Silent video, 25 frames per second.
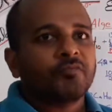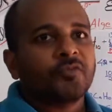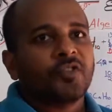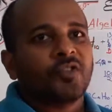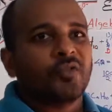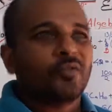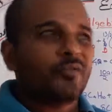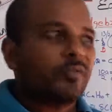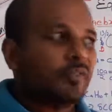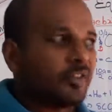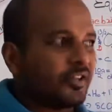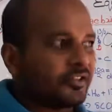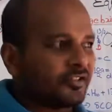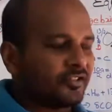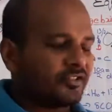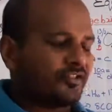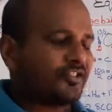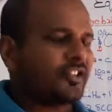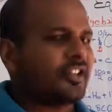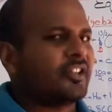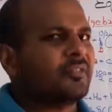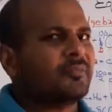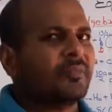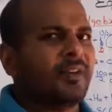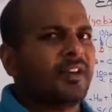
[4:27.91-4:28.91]
You will
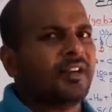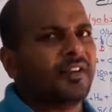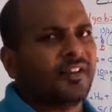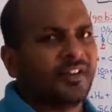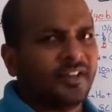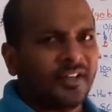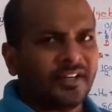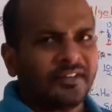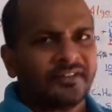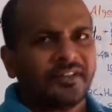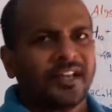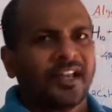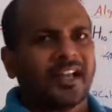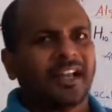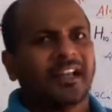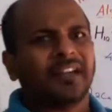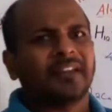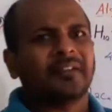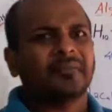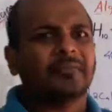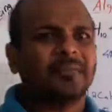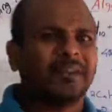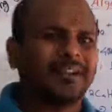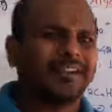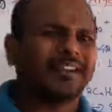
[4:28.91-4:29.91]
understand by reading that.
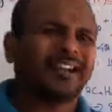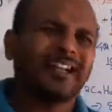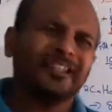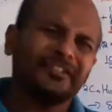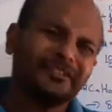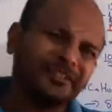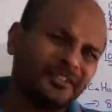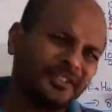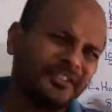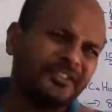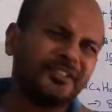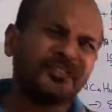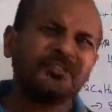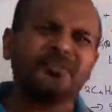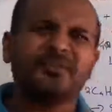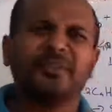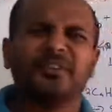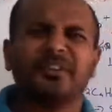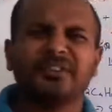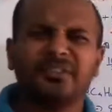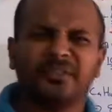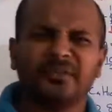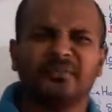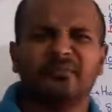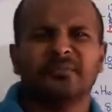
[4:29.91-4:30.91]
But actually it is
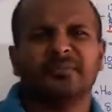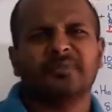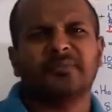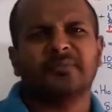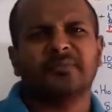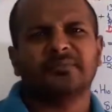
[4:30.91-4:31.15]
very simple.